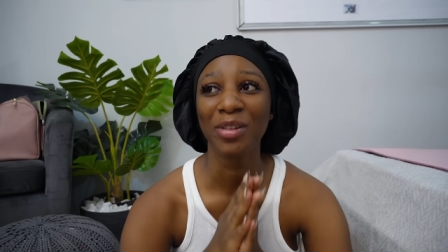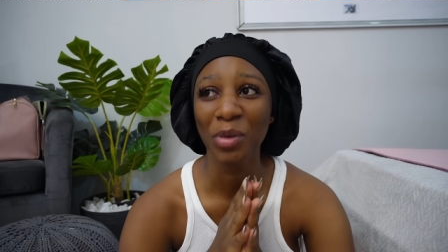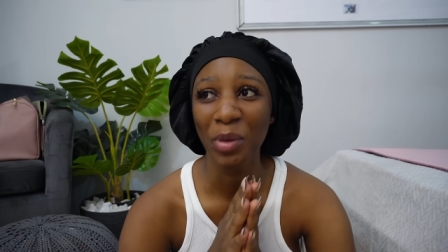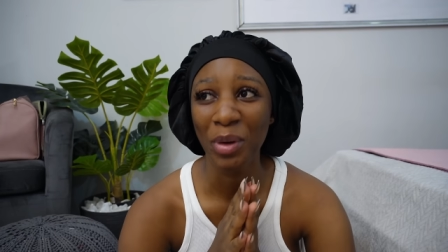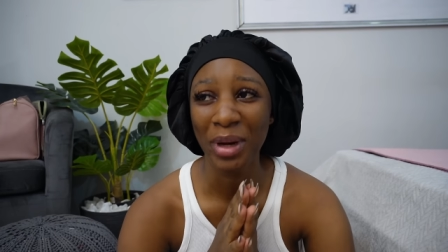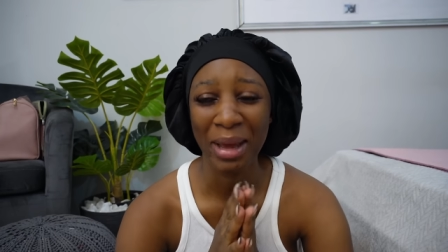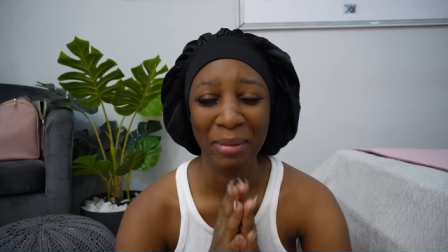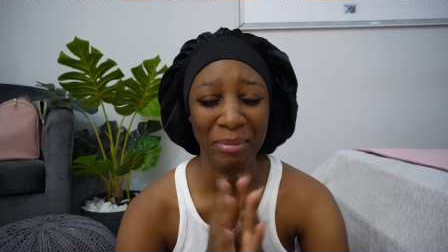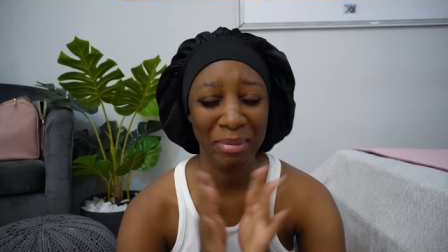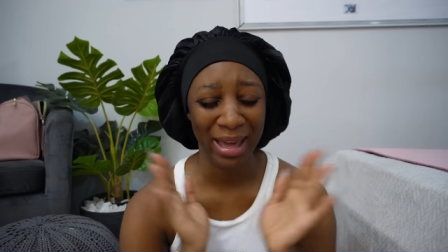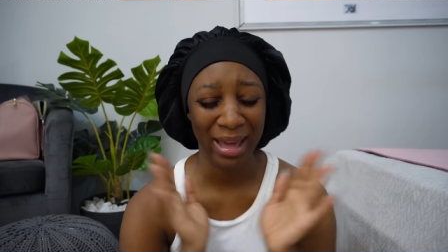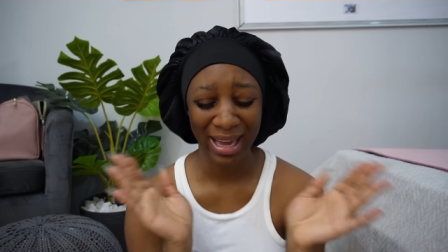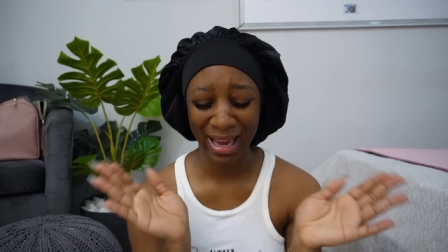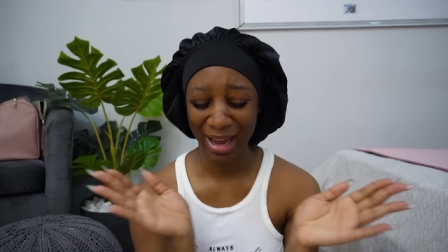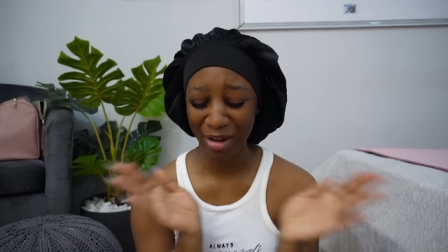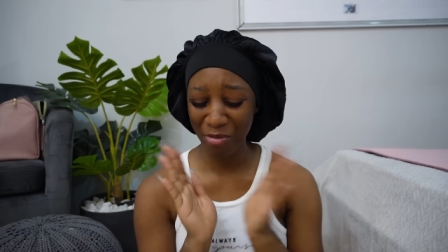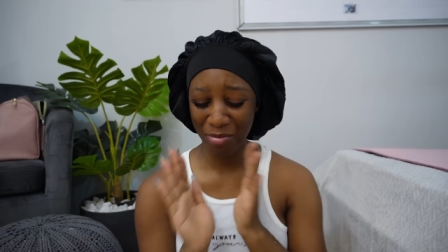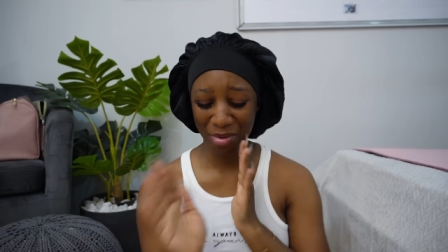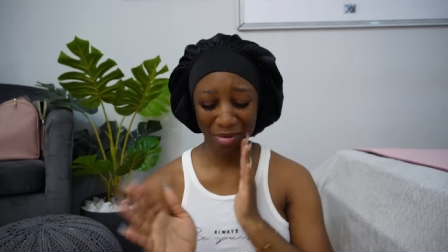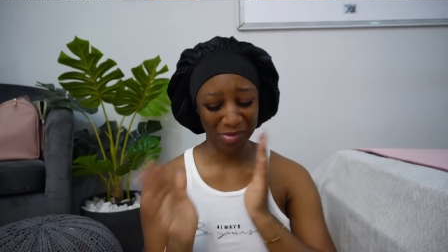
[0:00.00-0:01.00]
God, I beg. I
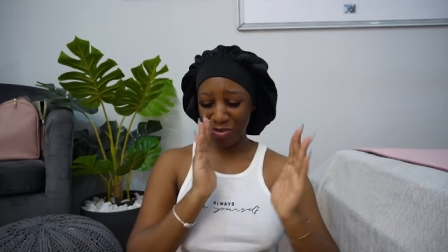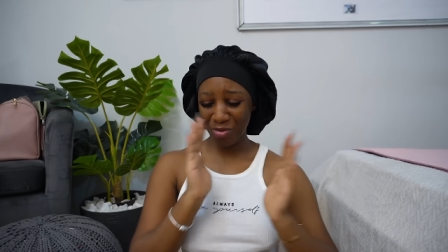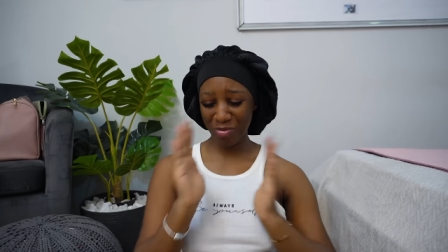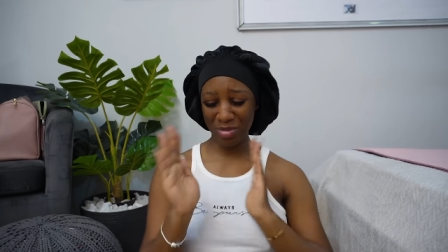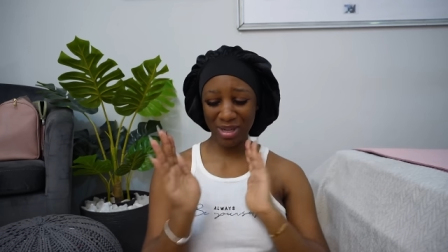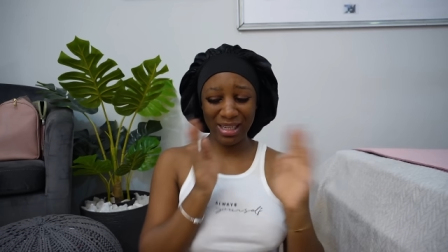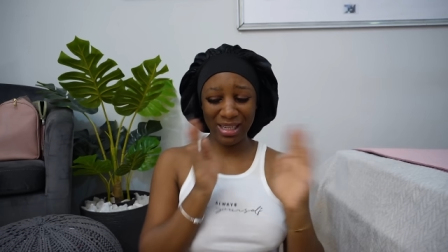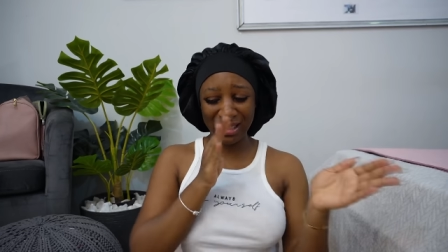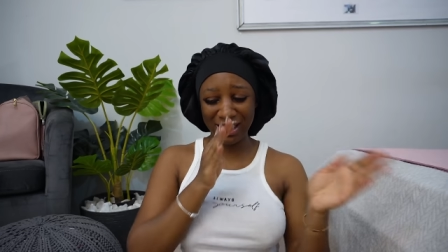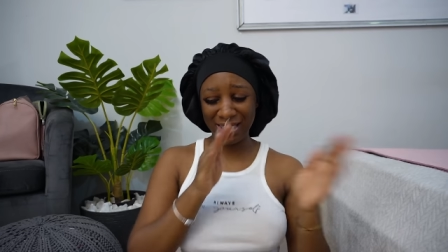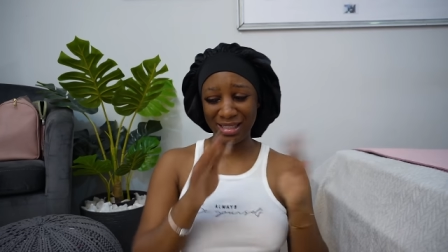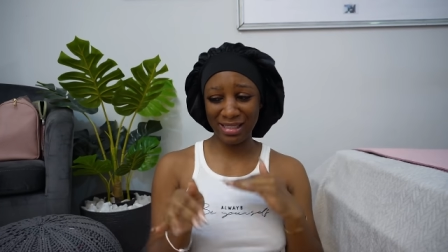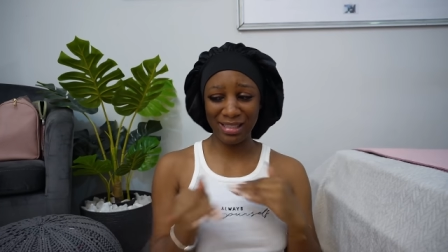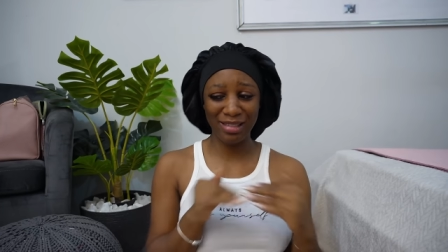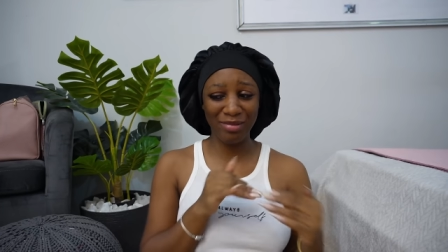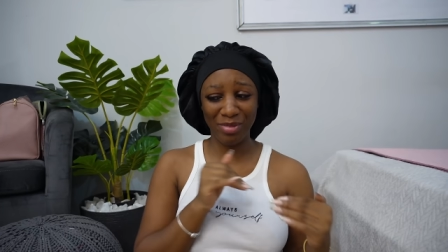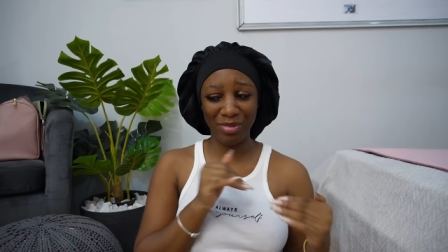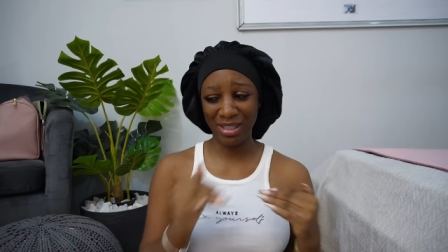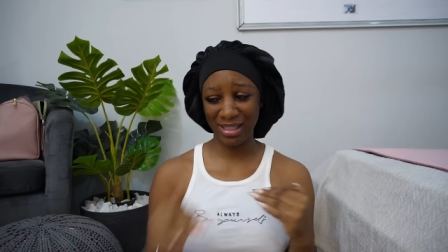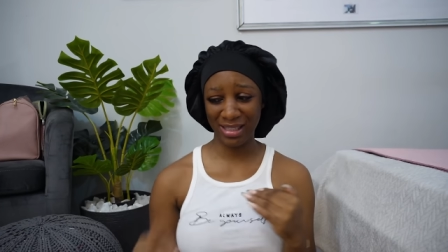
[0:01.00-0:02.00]
hope I've not made any
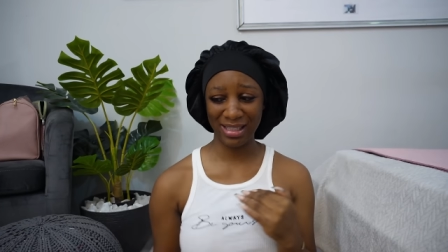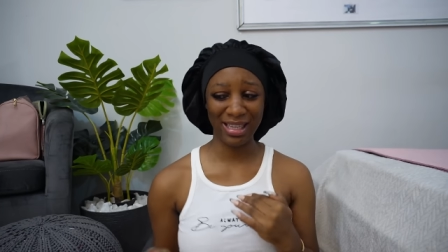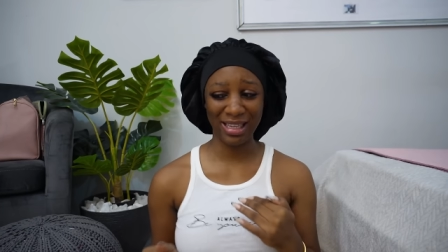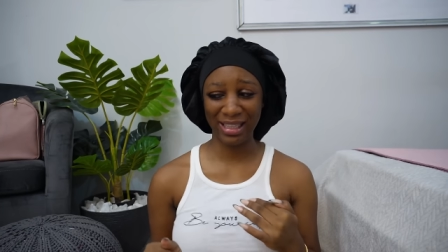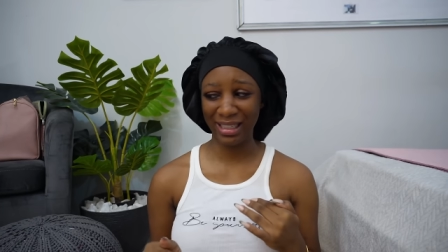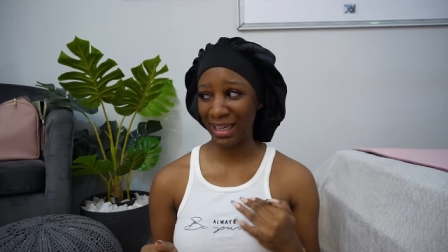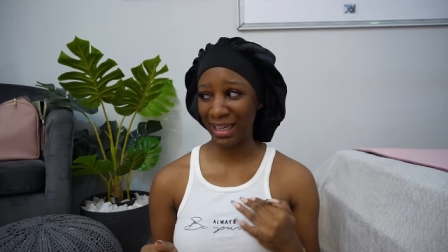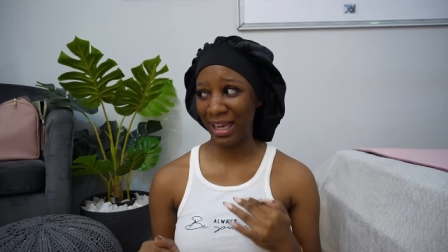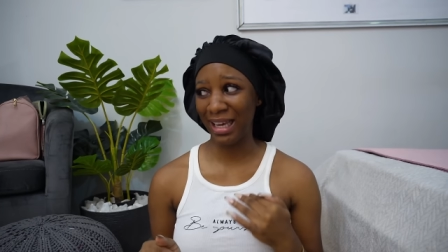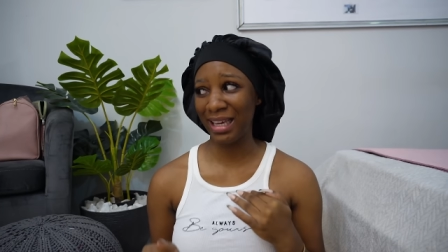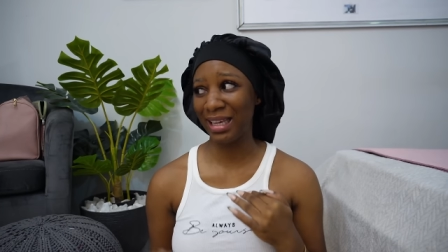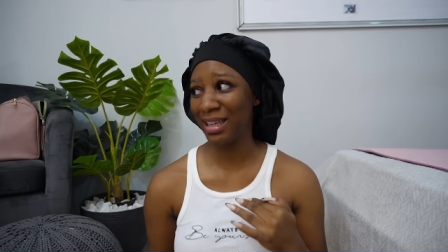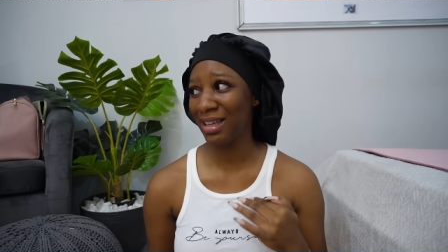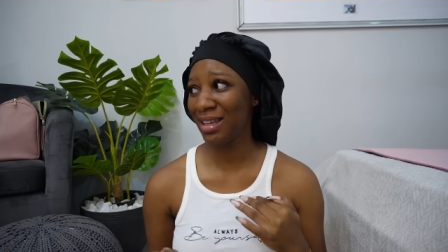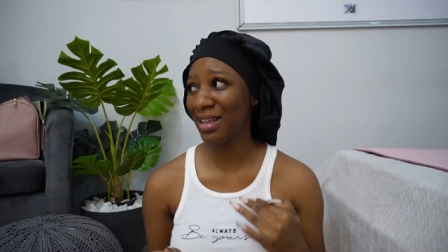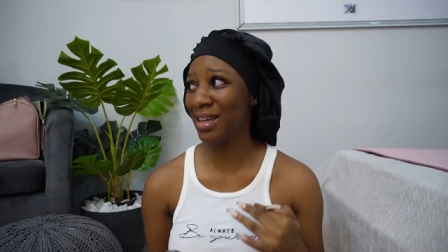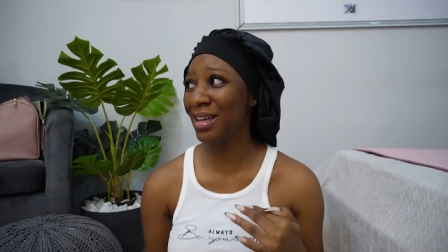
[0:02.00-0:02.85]
silly mistake. Like,